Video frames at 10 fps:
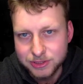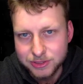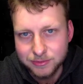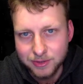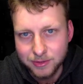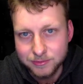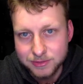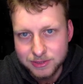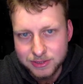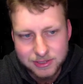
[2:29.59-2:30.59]
the two of
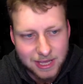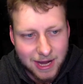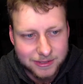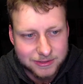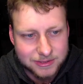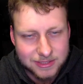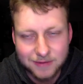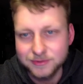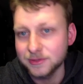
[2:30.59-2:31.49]
those, just the actors and stuff.